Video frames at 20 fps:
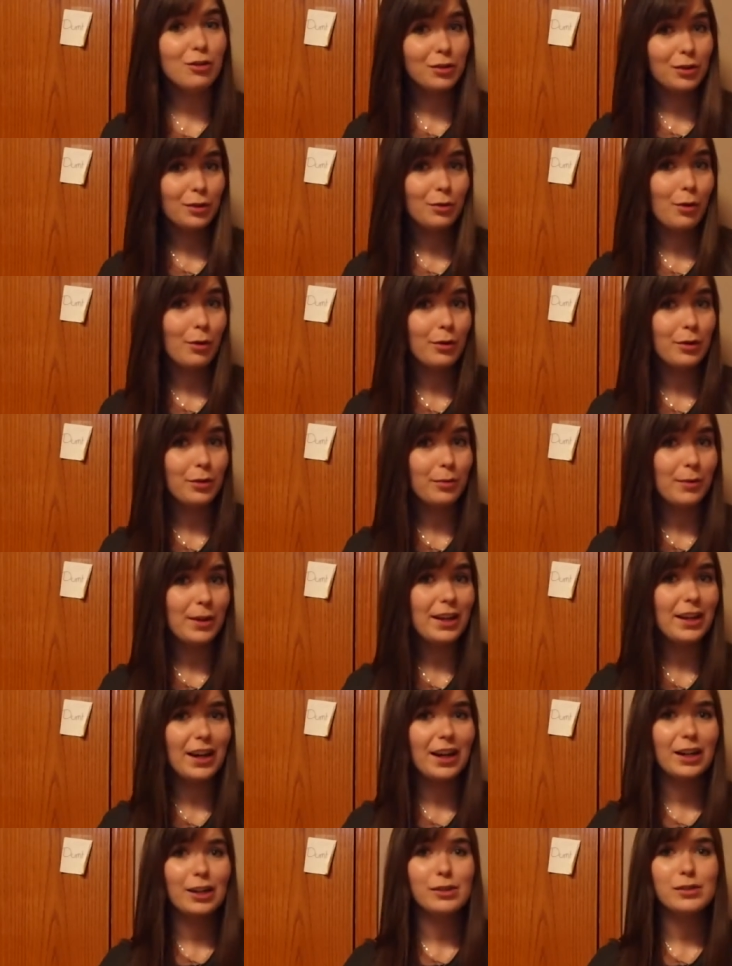with the quote of the
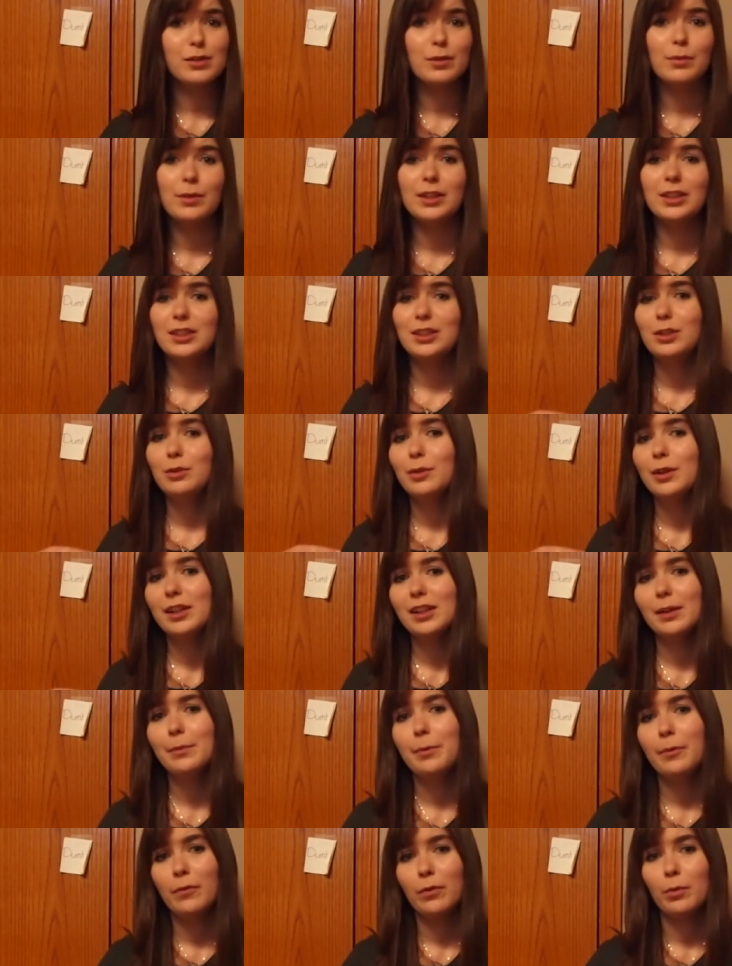week, I also wanted to do a
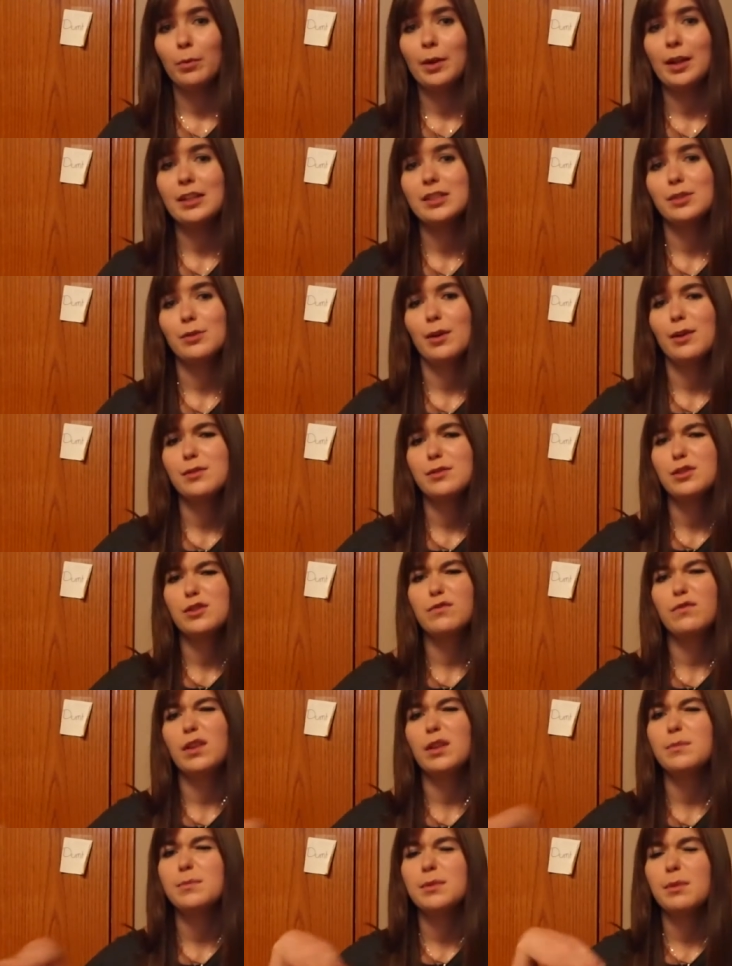clip of the week, so I just
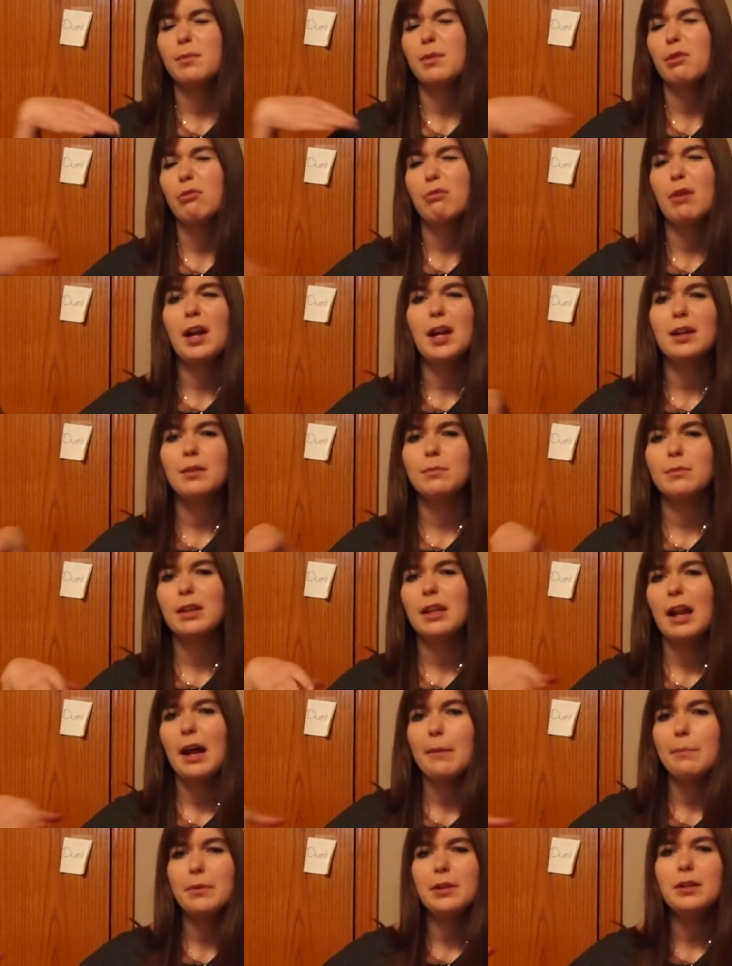filmed something random that
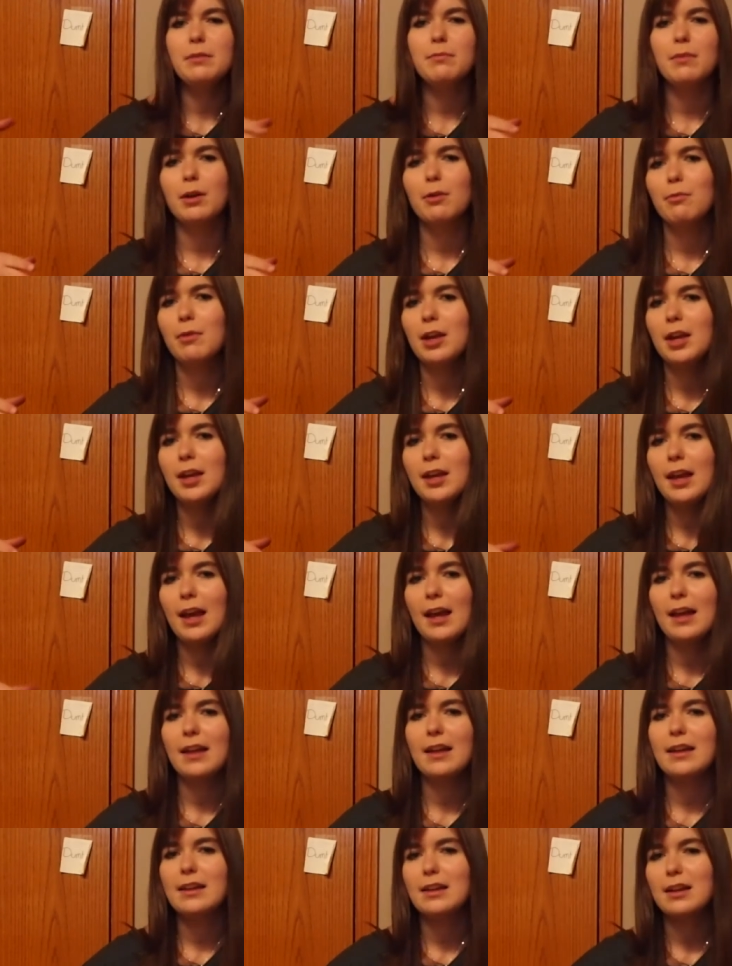happened in my week
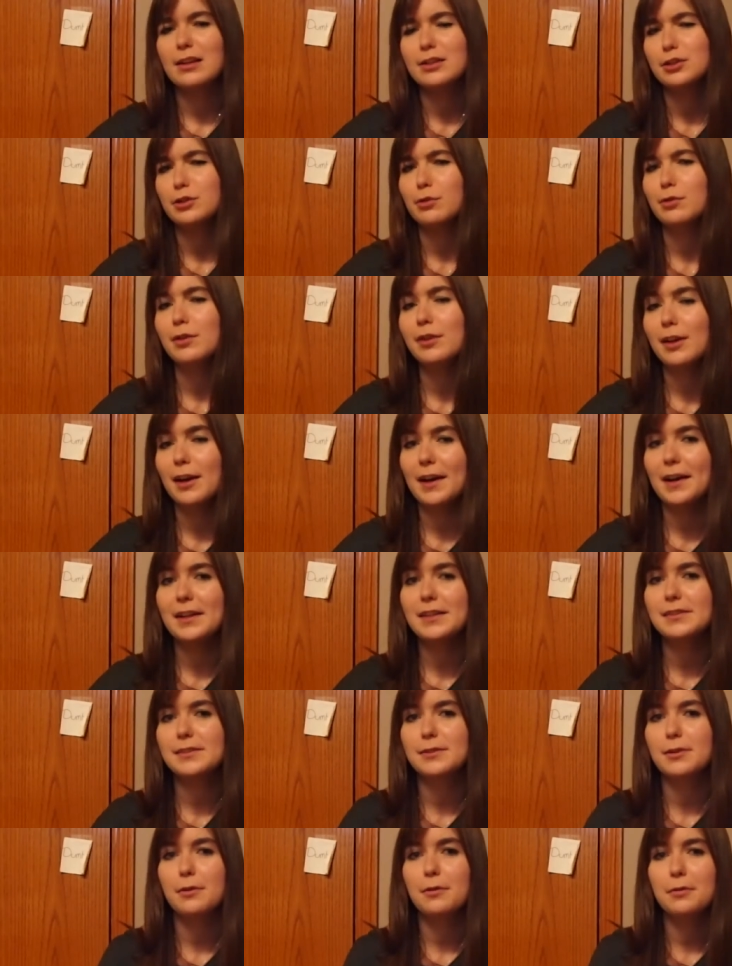and show you
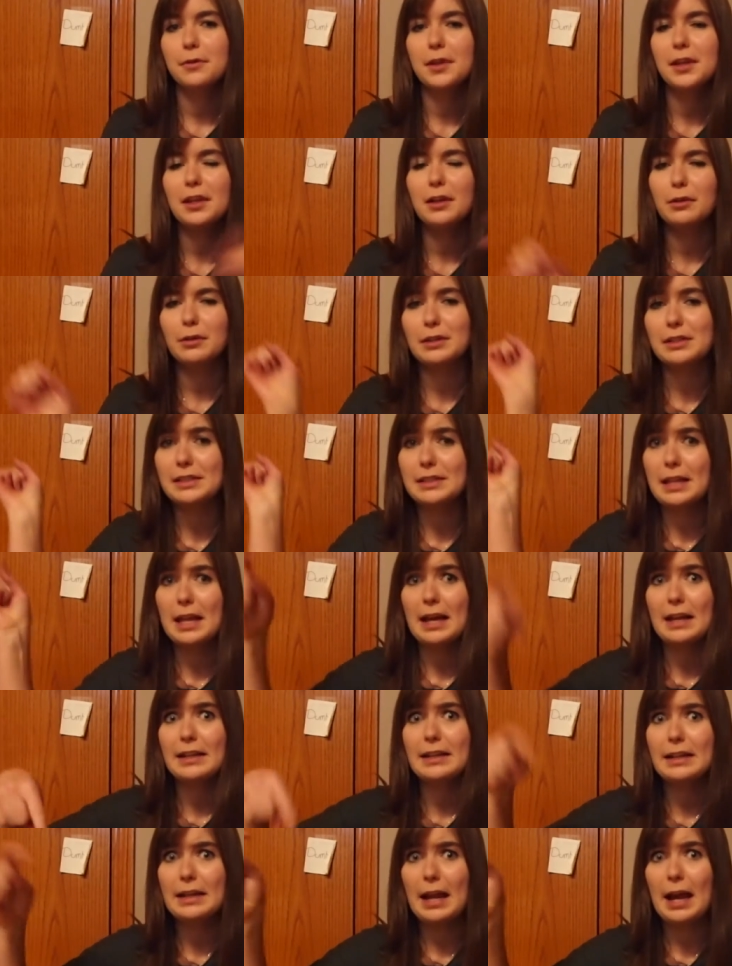guys, so here is
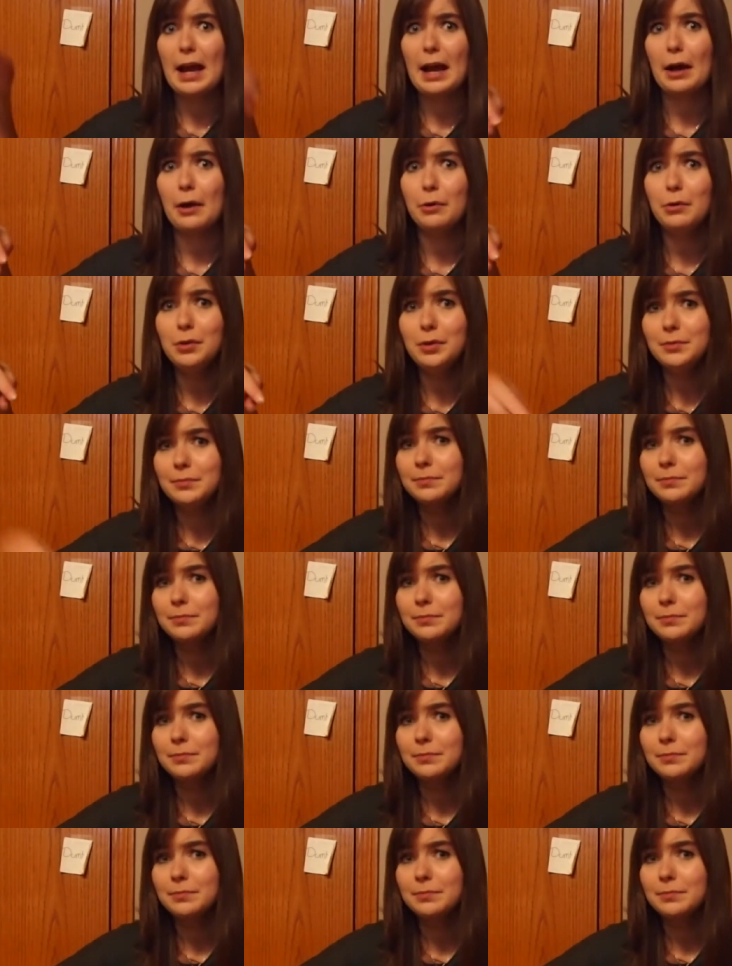that now.